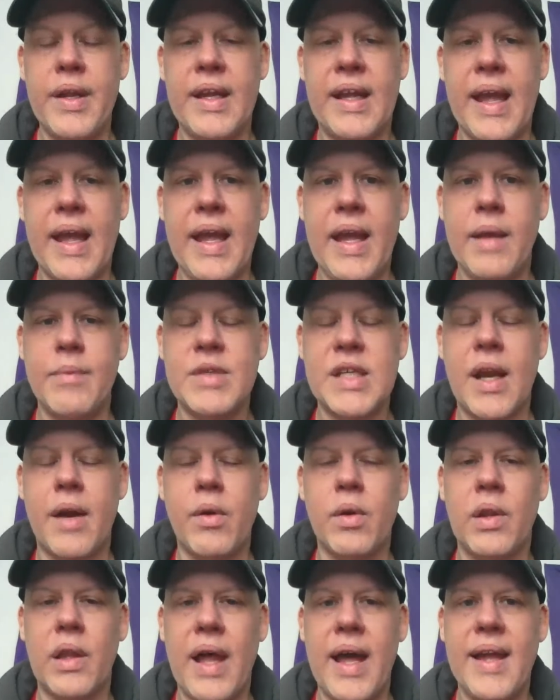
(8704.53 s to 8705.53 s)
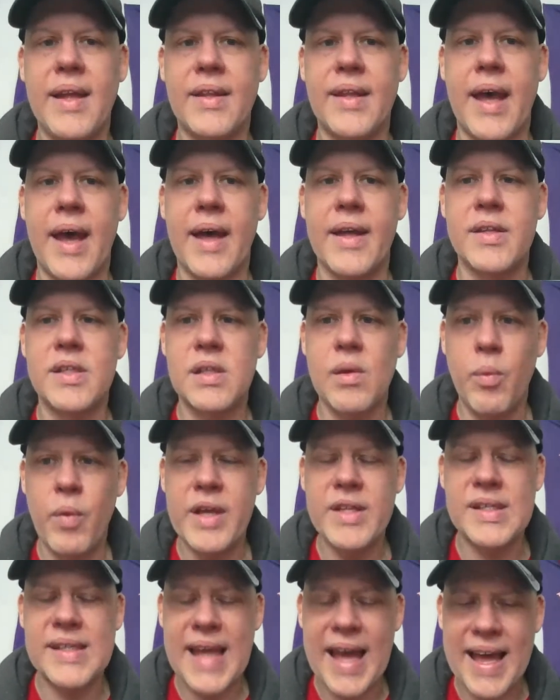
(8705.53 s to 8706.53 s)
games, and I don't like that. In some
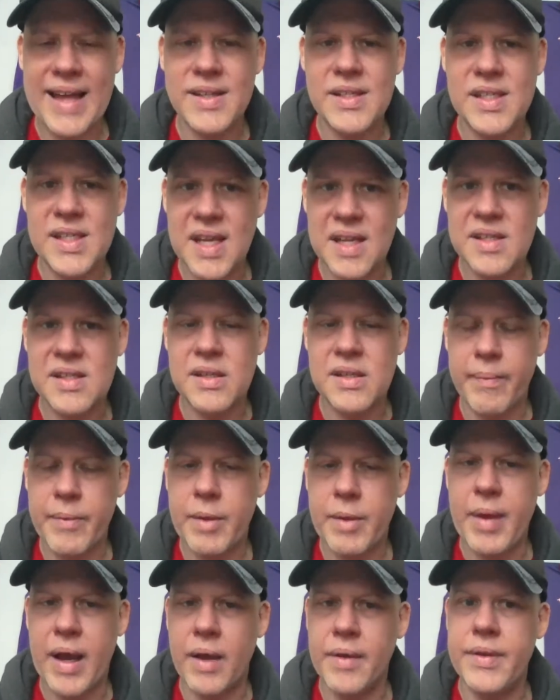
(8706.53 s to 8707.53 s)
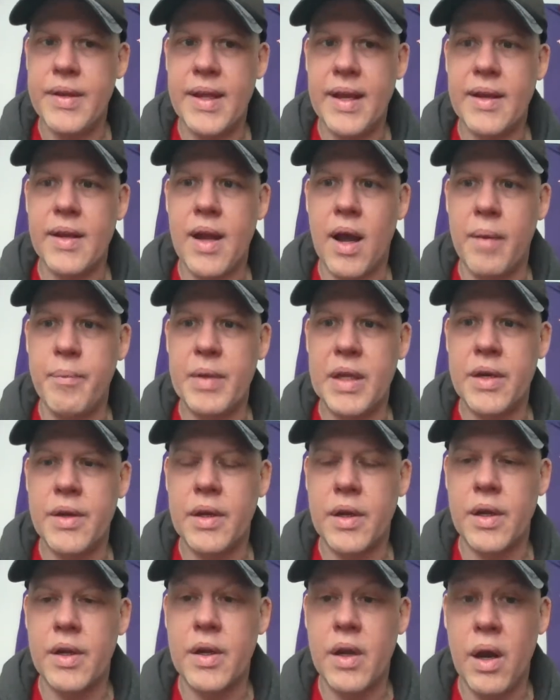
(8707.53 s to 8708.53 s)
ways, that says something about Nick not being a
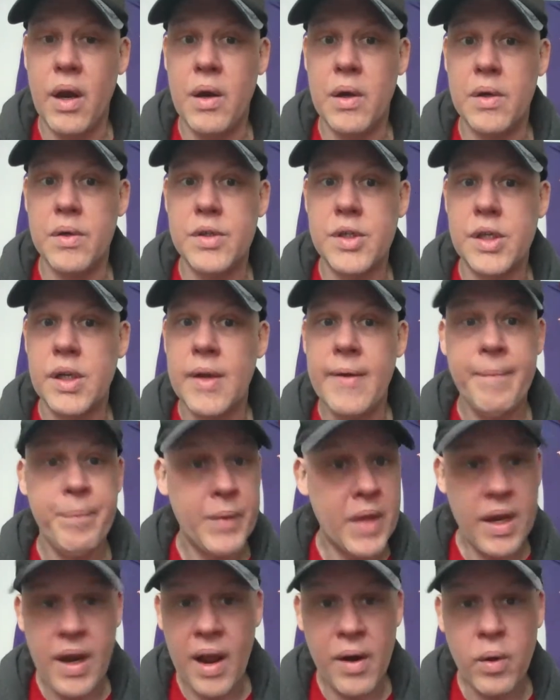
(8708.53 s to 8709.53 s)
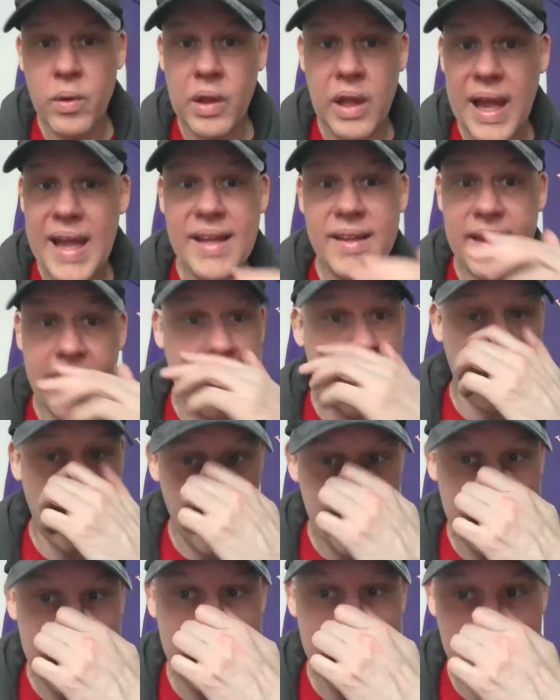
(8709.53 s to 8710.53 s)
good coach. And I don't like that.
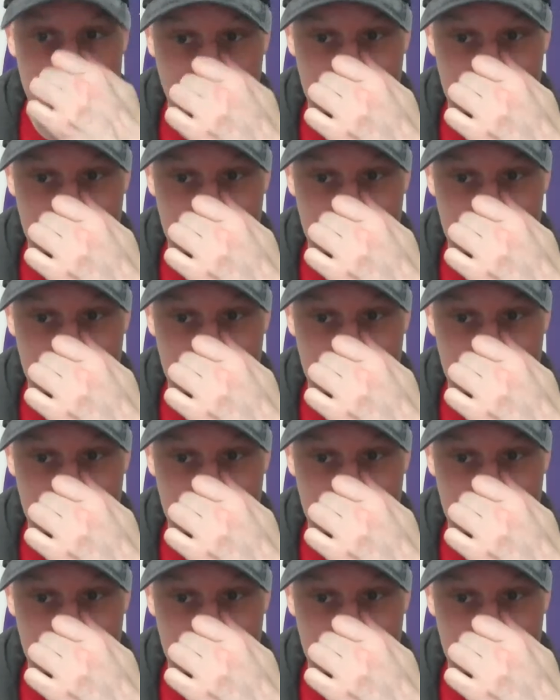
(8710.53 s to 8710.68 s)
We need to